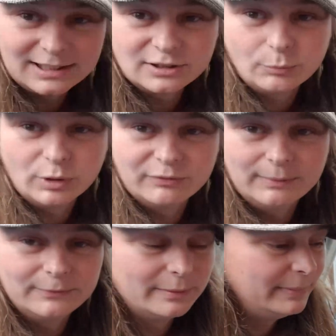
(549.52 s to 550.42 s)
doesn't want to
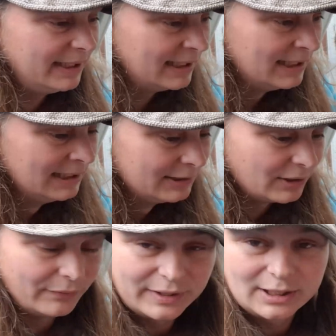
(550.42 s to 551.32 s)
run for me.
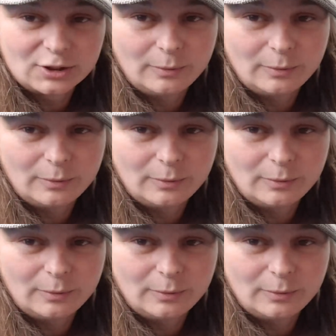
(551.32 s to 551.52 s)
So I think a